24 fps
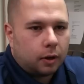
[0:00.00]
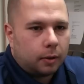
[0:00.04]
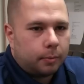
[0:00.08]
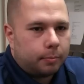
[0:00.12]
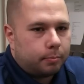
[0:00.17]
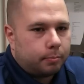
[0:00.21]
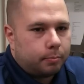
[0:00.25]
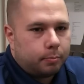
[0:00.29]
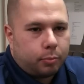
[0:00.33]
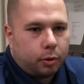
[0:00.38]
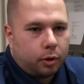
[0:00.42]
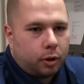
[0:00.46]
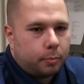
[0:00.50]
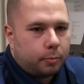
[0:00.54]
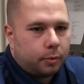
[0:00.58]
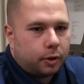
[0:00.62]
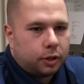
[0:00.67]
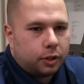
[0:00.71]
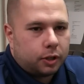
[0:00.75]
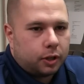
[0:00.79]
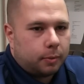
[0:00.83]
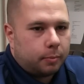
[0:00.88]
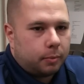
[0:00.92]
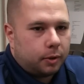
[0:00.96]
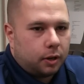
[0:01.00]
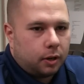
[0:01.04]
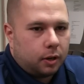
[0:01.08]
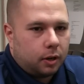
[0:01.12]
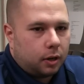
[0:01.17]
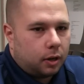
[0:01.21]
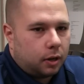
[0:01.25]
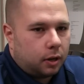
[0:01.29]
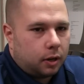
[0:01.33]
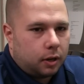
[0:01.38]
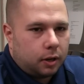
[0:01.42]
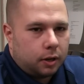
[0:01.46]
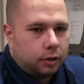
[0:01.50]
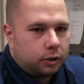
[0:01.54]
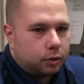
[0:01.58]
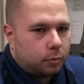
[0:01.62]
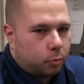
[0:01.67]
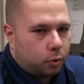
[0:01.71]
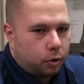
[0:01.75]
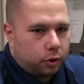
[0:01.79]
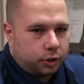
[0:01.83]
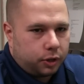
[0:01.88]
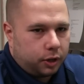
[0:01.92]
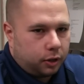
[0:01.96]
Well, pretty much I've been uh, into
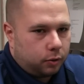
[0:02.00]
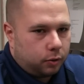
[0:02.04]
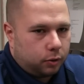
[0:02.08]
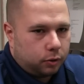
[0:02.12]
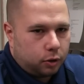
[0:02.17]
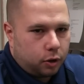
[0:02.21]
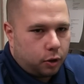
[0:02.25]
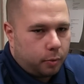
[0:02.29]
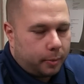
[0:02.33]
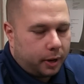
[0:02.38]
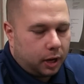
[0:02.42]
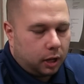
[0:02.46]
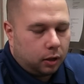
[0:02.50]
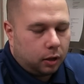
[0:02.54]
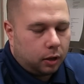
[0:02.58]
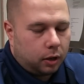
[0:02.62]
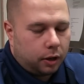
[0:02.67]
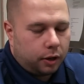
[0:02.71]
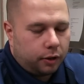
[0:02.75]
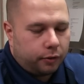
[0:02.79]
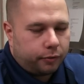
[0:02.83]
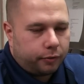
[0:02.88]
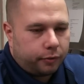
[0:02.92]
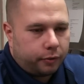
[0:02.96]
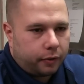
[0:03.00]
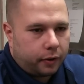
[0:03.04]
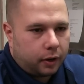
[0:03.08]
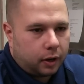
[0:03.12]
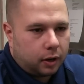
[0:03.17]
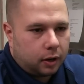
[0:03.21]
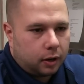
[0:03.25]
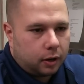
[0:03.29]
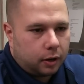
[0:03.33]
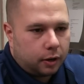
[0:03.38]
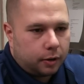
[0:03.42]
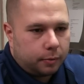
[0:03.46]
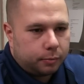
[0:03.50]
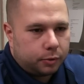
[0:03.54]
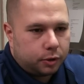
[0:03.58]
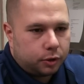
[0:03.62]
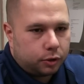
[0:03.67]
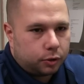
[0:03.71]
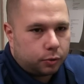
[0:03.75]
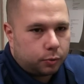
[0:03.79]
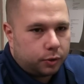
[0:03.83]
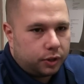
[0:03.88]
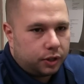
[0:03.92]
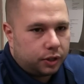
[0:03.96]
motorcycles all my life. Um,
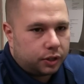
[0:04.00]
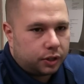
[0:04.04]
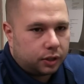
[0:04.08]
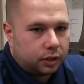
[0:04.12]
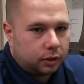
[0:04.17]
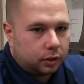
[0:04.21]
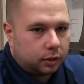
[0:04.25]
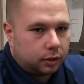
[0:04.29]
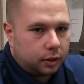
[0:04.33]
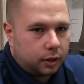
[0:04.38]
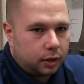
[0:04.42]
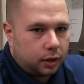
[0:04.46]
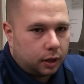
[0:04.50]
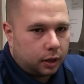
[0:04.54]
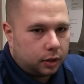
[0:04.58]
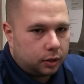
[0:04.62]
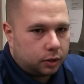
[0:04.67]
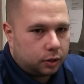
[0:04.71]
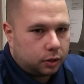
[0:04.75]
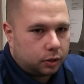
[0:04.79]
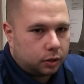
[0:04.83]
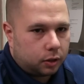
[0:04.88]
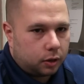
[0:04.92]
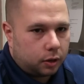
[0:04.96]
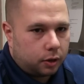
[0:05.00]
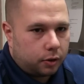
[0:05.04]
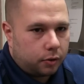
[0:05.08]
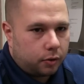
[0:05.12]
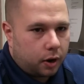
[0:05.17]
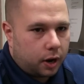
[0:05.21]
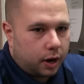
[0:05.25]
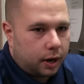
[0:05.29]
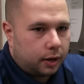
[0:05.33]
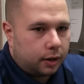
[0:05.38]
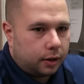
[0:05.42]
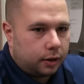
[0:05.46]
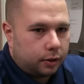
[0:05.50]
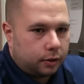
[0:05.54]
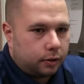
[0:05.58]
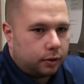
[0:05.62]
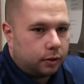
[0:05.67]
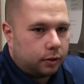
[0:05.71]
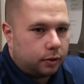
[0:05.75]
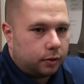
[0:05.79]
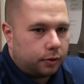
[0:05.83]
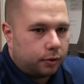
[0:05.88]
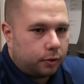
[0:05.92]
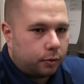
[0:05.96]
just recently I just started riding
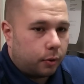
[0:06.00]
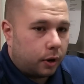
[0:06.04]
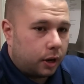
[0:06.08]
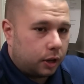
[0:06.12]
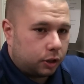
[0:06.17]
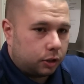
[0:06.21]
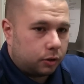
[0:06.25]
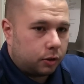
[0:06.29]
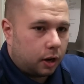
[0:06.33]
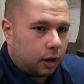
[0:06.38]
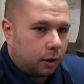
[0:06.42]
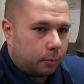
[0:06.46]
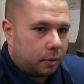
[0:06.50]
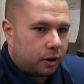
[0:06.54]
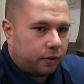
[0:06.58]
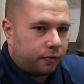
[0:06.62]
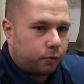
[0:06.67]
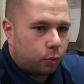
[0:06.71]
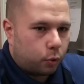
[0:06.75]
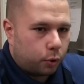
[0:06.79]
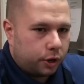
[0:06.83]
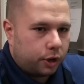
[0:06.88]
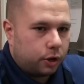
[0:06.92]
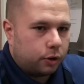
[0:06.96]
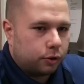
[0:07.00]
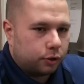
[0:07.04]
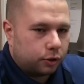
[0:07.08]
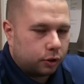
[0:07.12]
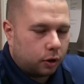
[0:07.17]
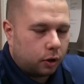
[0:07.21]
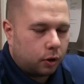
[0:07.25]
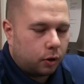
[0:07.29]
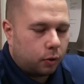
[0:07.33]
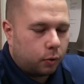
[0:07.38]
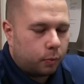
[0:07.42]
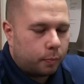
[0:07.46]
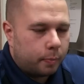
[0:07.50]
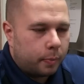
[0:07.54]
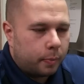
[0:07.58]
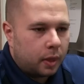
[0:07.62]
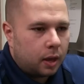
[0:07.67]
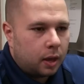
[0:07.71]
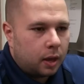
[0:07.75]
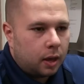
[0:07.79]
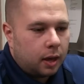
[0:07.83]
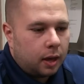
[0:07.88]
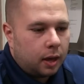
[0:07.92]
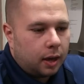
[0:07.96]
the, the racetrack about four years ago
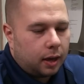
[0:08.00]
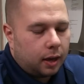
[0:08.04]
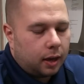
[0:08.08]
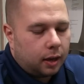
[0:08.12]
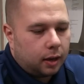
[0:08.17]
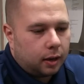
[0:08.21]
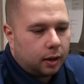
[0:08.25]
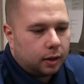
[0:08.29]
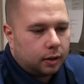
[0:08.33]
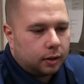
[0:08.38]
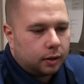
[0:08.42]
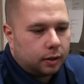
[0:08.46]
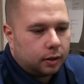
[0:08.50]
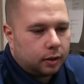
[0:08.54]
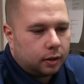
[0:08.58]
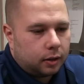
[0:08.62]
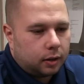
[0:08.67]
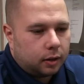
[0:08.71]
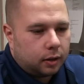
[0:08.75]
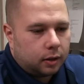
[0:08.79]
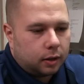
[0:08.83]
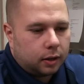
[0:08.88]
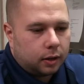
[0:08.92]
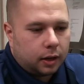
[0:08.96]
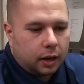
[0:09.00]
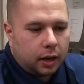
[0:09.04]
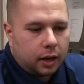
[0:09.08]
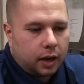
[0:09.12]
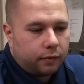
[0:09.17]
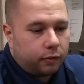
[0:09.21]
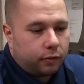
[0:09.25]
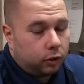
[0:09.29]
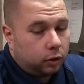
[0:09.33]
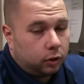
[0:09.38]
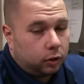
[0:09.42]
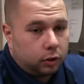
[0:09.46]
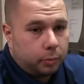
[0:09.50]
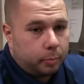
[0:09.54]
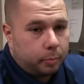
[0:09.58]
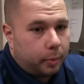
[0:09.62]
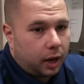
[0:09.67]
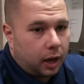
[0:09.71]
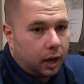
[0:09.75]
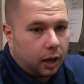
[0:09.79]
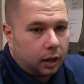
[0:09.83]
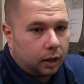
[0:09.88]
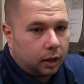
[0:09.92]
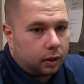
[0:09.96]
and uh, I haven't looked
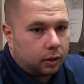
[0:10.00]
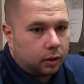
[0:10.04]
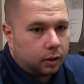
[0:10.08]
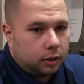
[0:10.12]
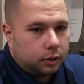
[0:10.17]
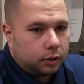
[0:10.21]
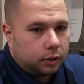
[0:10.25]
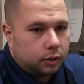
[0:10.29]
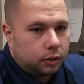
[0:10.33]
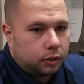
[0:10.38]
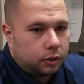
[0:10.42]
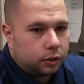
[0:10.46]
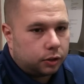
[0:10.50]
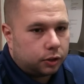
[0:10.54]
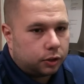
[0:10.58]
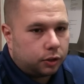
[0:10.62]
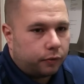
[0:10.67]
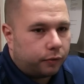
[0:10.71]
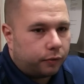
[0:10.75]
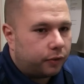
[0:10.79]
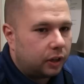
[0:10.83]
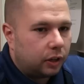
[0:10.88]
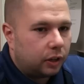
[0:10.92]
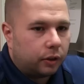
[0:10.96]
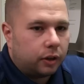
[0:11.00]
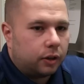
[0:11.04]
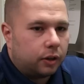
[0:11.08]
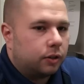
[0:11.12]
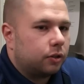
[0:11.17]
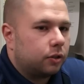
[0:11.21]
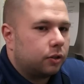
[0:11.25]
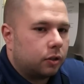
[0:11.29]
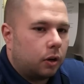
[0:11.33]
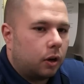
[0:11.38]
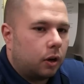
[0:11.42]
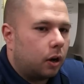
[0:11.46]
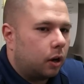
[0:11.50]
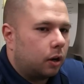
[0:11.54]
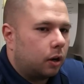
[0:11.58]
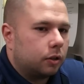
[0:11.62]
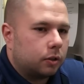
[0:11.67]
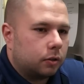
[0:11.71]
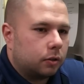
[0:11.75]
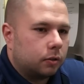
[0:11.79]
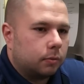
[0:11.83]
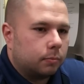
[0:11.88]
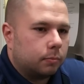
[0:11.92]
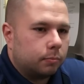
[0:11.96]
back it's just the feeling is
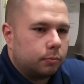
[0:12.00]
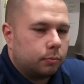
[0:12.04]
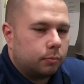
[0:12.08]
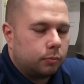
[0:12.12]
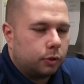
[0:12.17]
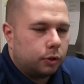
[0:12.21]
awesome.